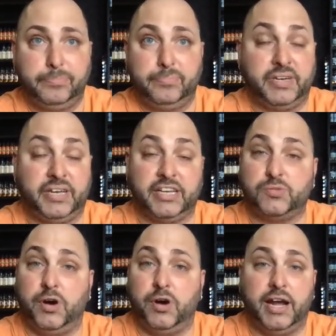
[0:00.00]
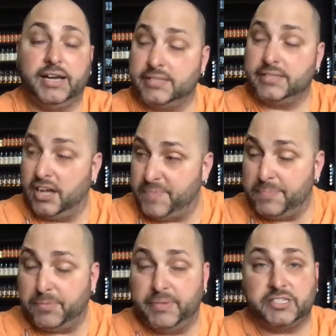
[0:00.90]
But guess what? I still have
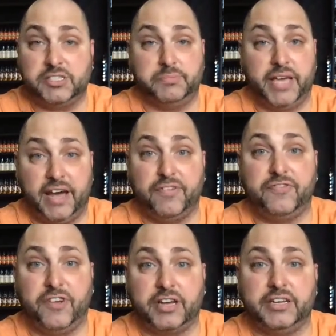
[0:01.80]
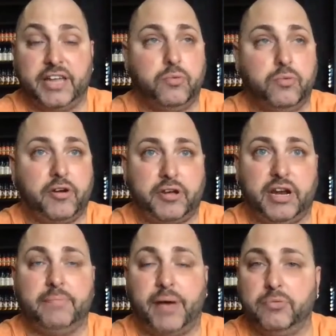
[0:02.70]
people messaging me every fucking day. Where can I
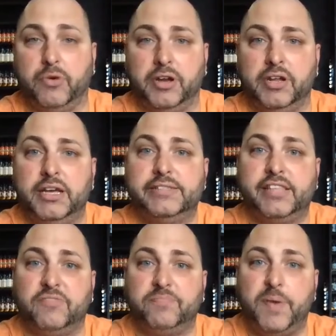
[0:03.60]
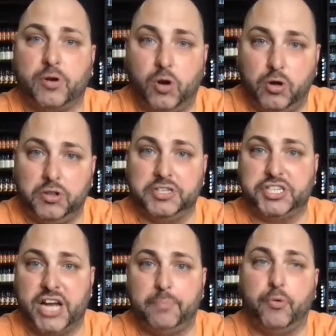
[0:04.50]
buy one? Still have people calling the
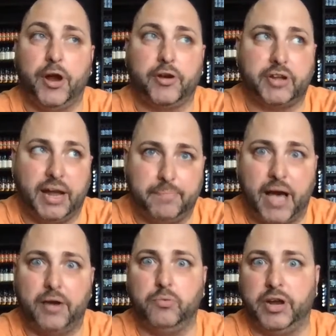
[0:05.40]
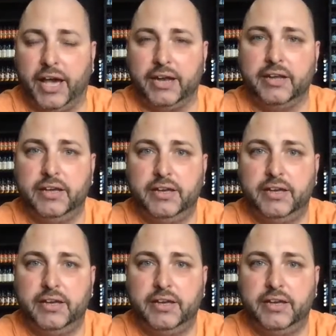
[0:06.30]
shop. Where can I buy one at?